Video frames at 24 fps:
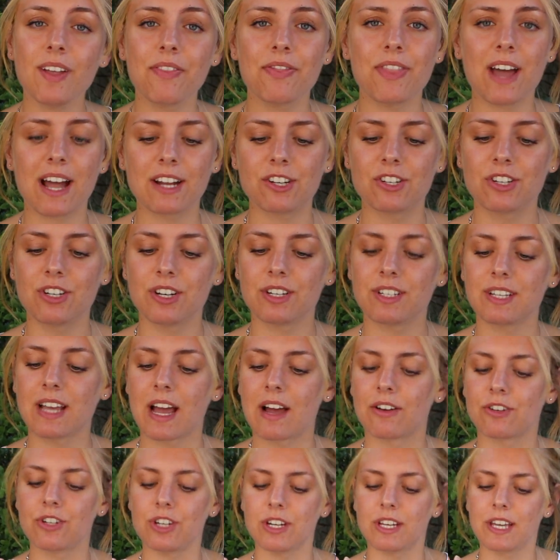that's just
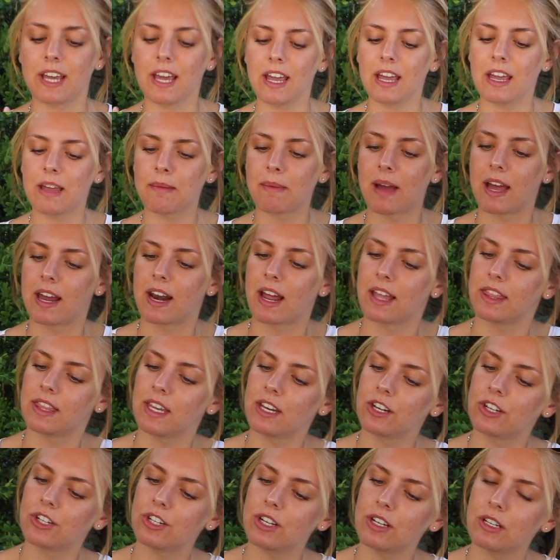how she came, and I
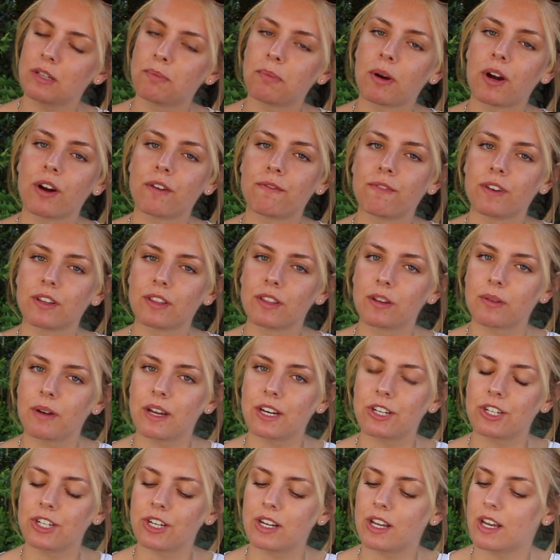think she's perfect the
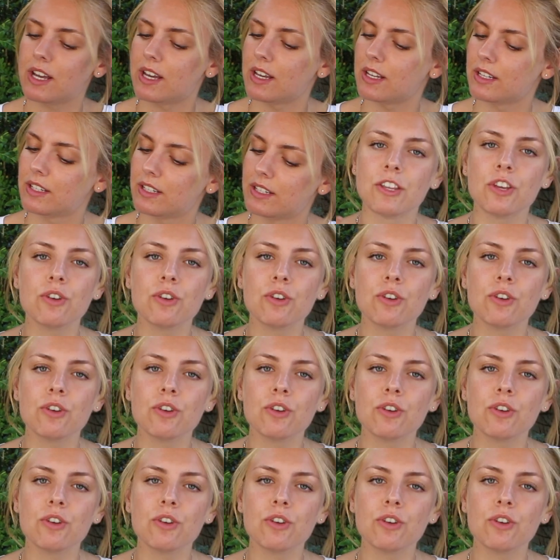way she is.